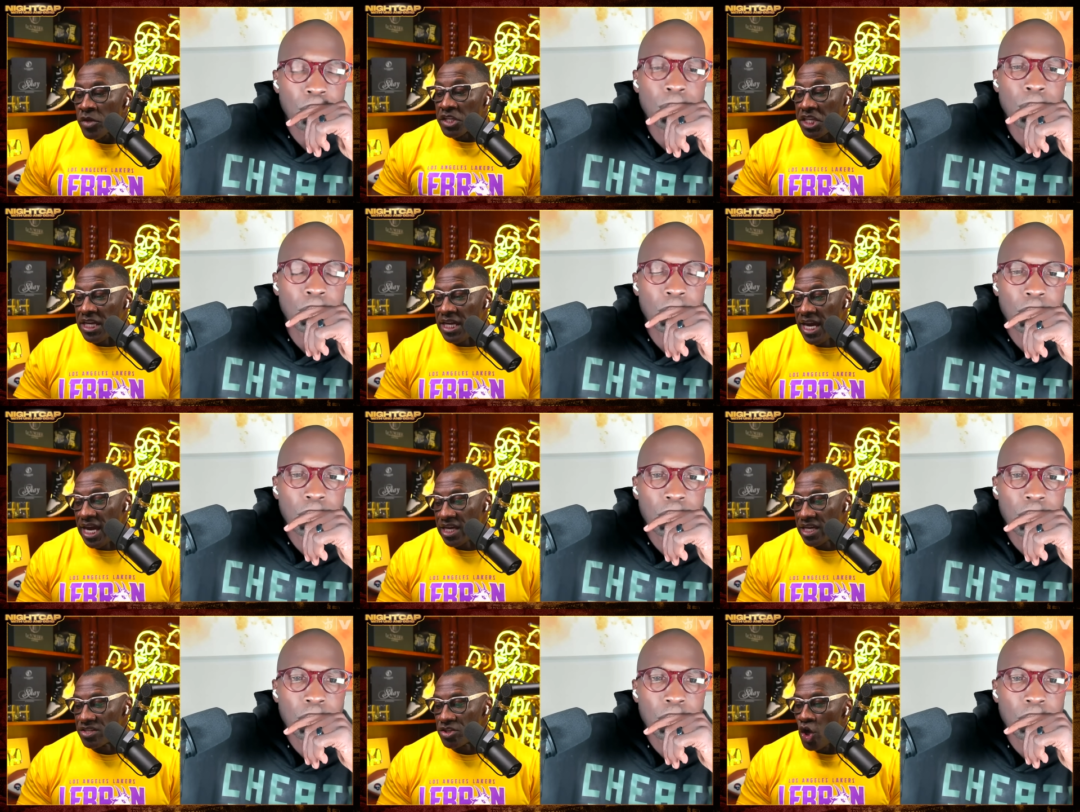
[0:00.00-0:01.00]
Speaker 1: T. Mm.
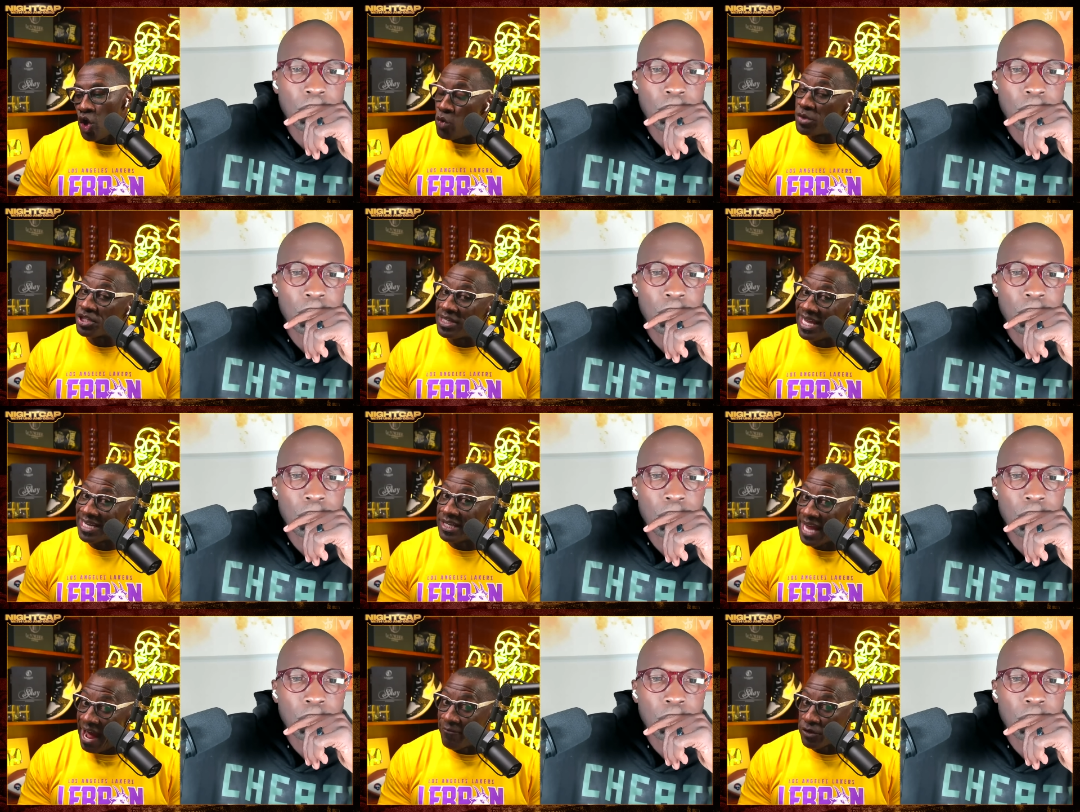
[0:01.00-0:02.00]
Higgins, who was selected
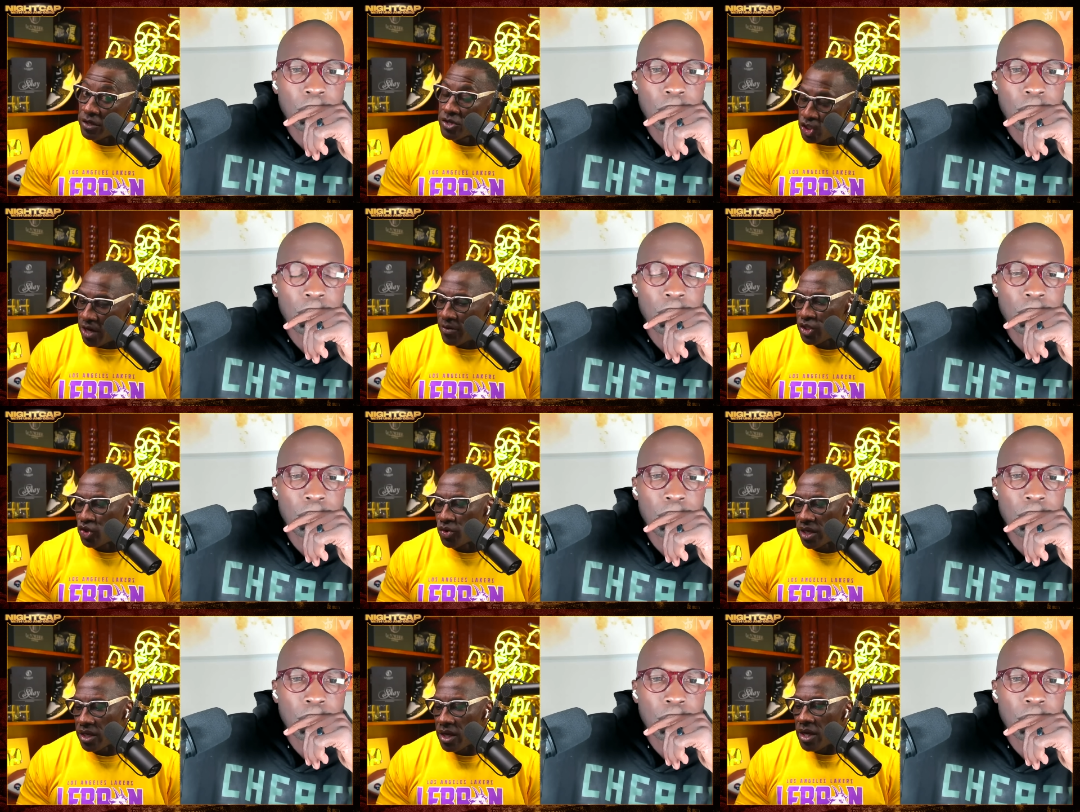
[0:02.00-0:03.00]
after Jerry Jeudy.
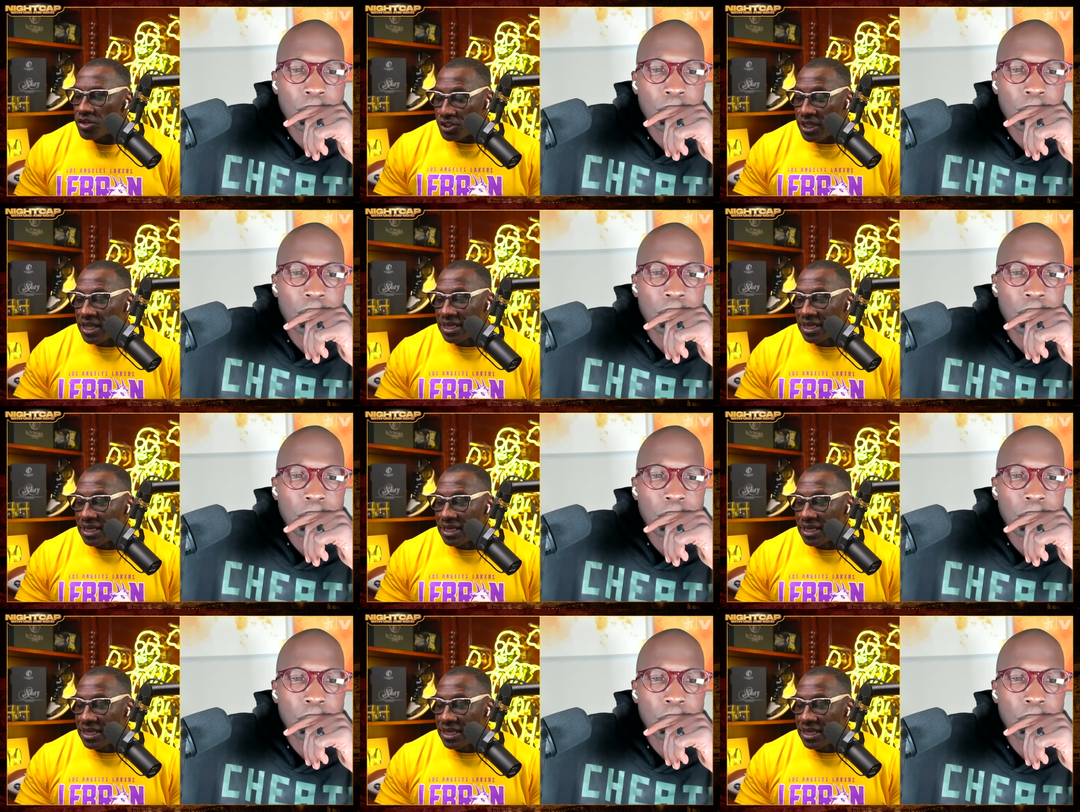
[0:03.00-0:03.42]
CeeDee